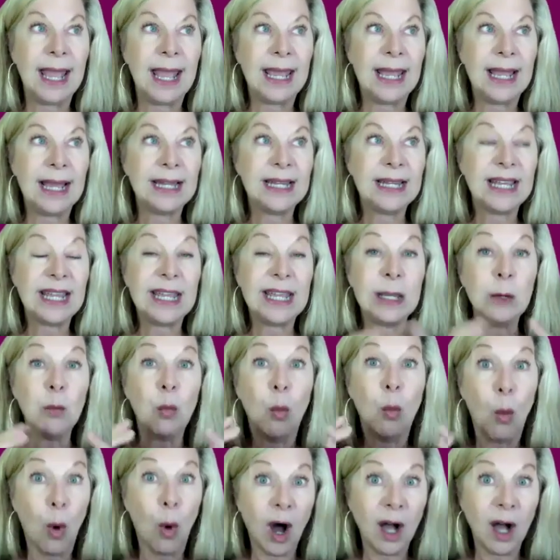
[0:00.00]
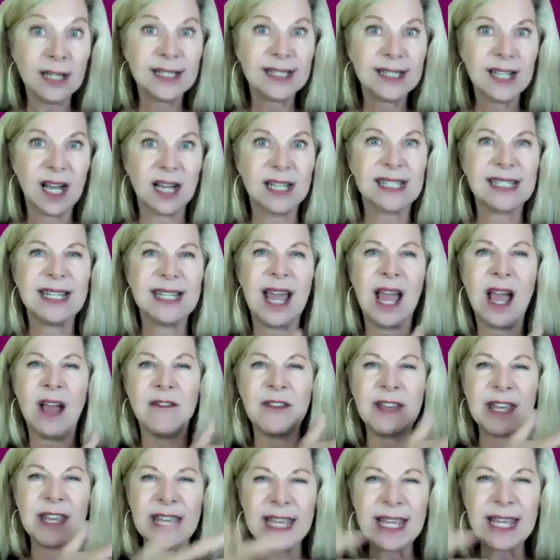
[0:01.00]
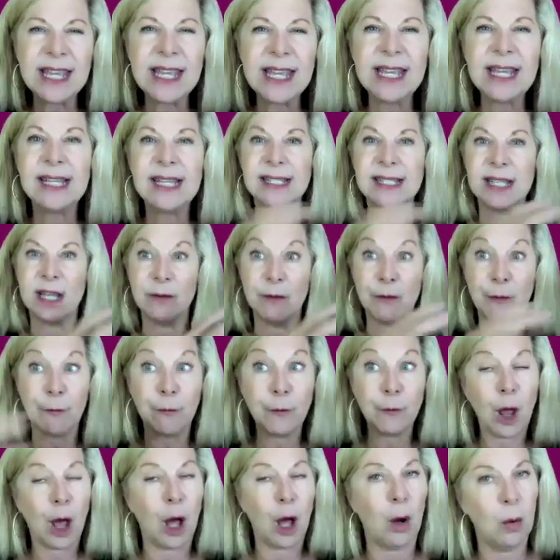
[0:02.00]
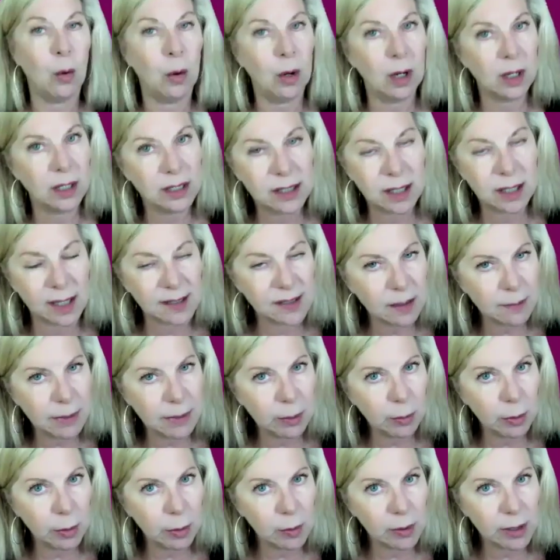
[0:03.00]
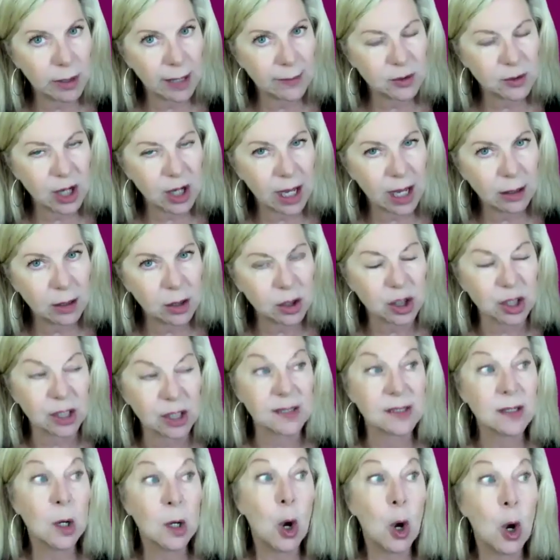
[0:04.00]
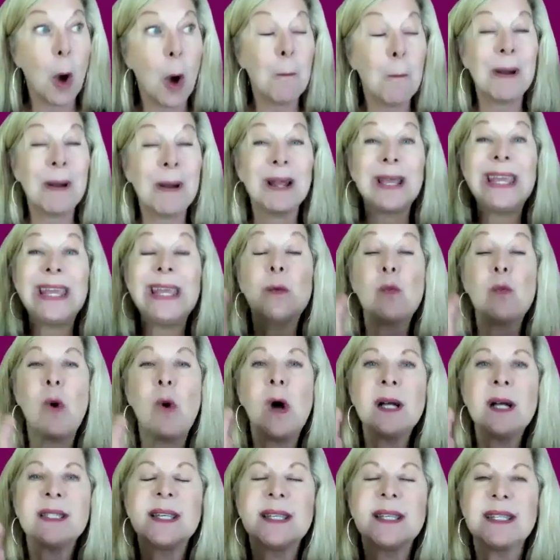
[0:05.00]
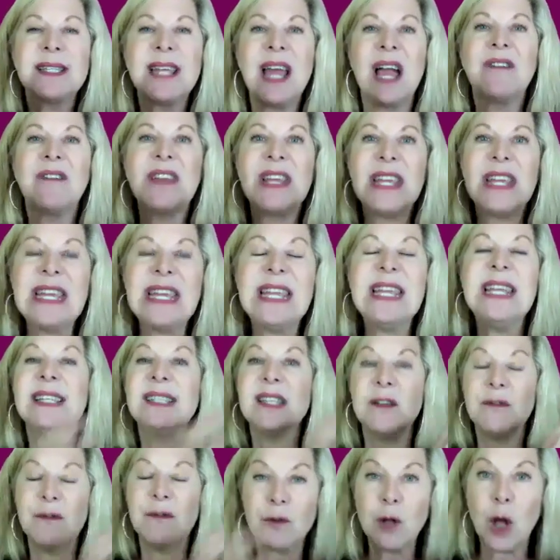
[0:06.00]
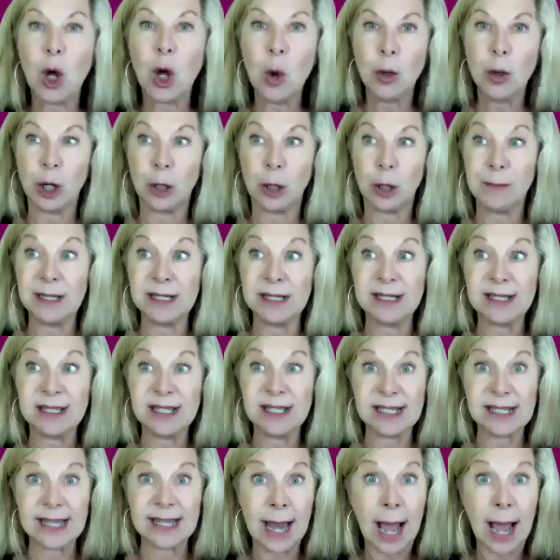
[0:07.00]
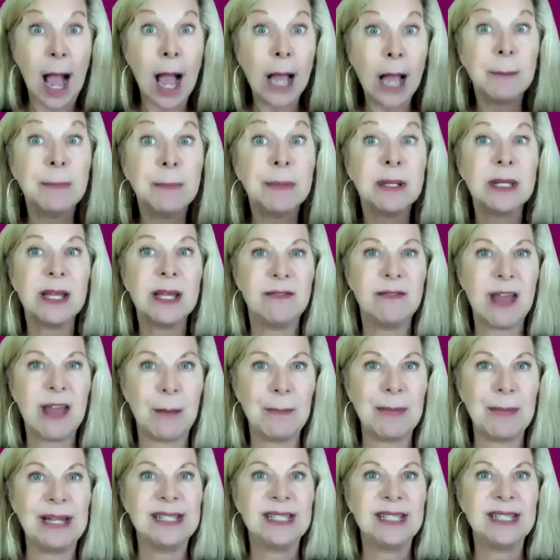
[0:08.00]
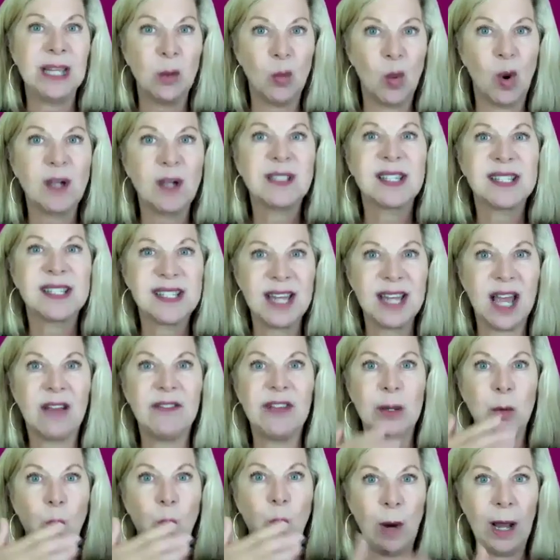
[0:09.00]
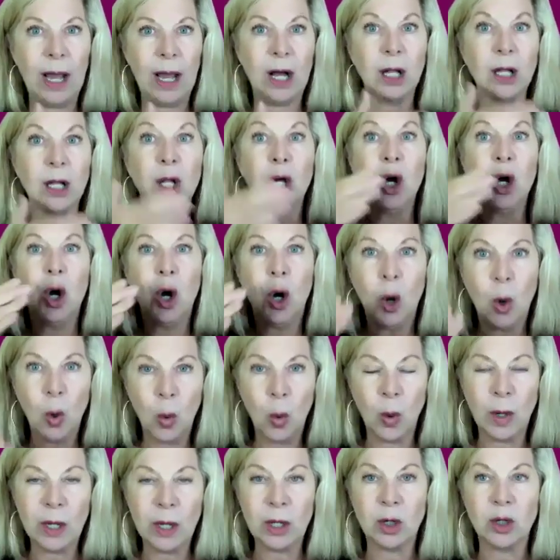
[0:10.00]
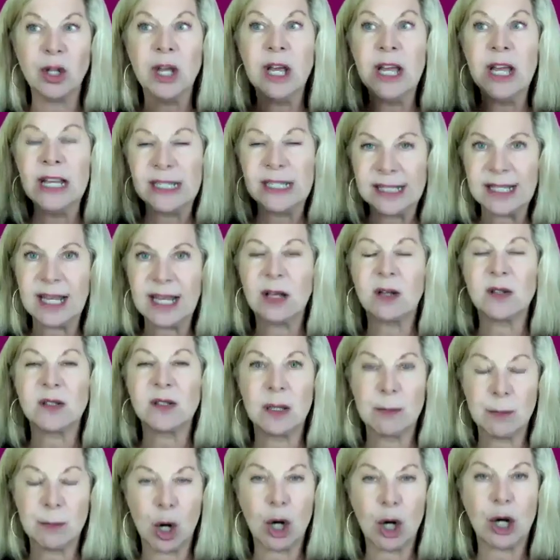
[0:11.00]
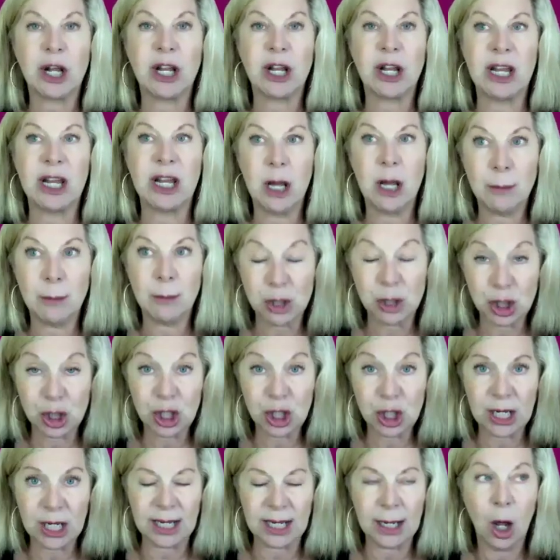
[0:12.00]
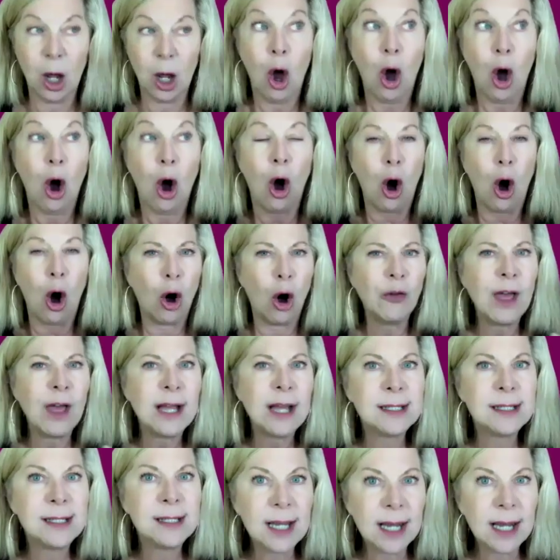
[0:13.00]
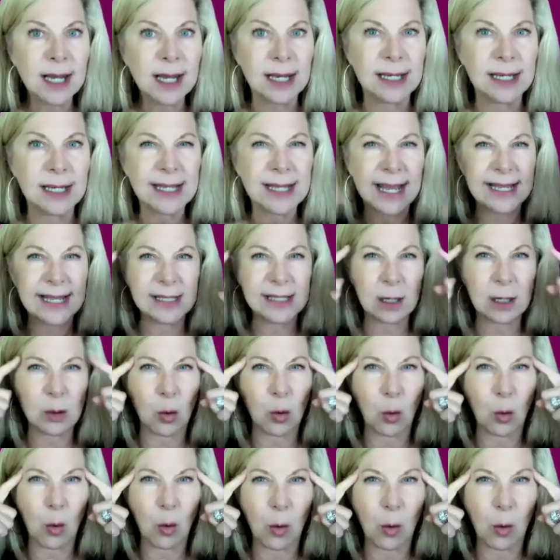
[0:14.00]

and He wants us to have ease and flow. Doesn't mean we won't have challenges, but He wants us to have ease and flow in our business. And I believe that means He wants us to have a well oiled sales and marketing machine. All that does is